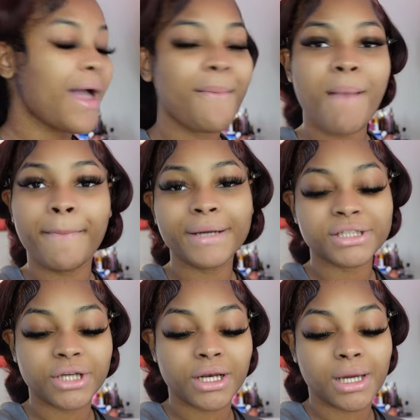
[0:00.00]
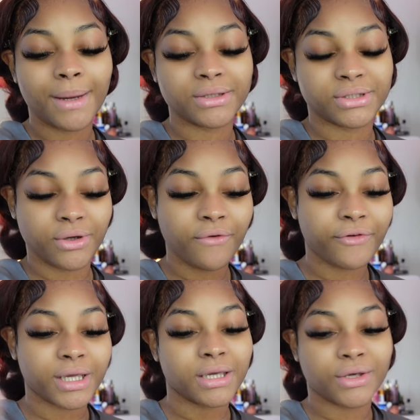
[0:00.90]
My pictures are going to come out so
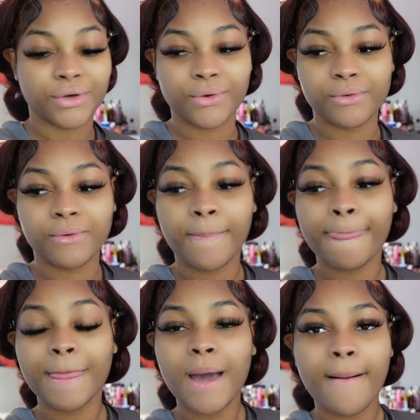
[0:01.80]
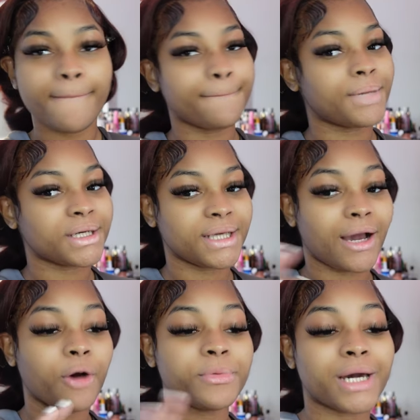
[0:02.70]
freaking cute. But yeah,
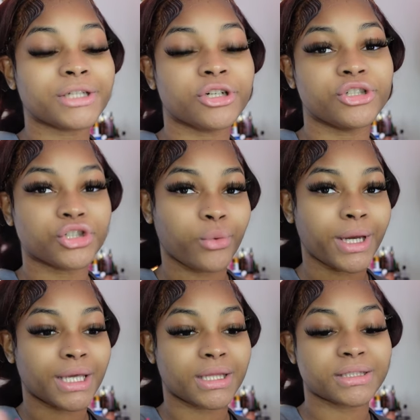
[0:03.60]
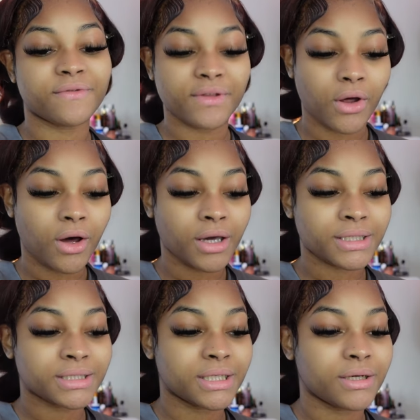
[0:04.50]
I hope you guys are enjoying this vlog
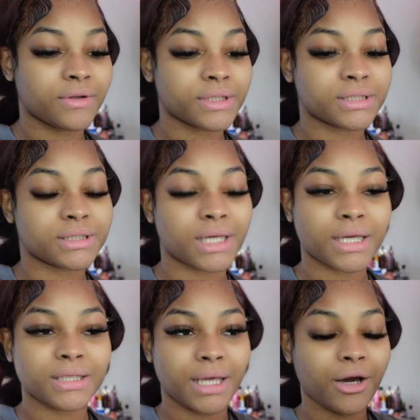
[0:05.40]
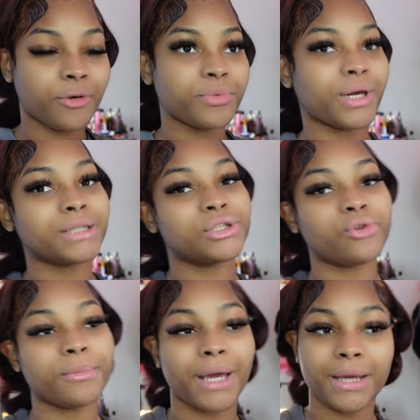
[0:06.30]
still. This is the second day. I hope you guys
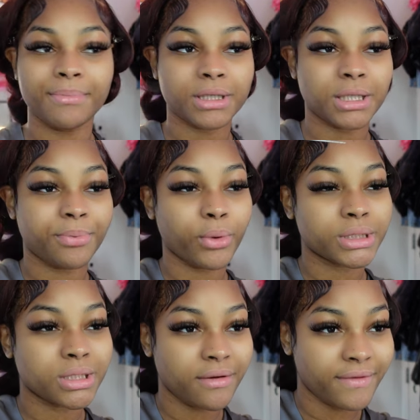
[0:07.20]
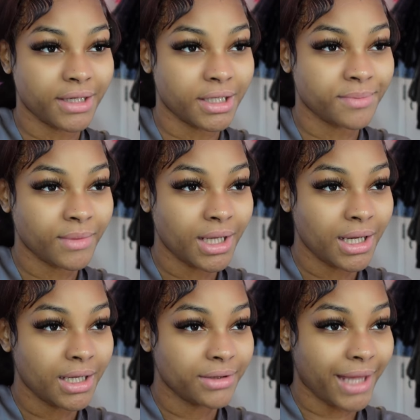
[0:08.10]
enjoyed my A Boogie portion of it.
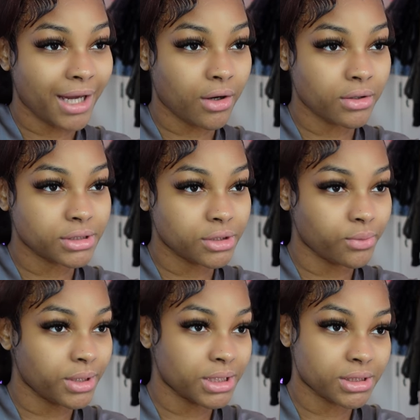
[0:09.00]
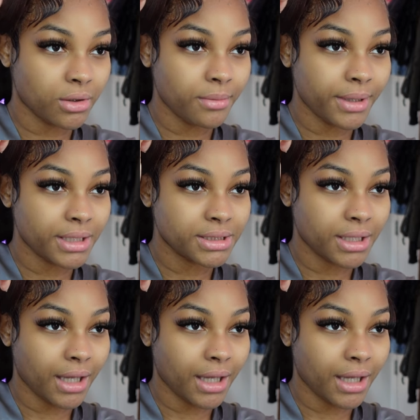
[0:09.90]
That concert was so amazing.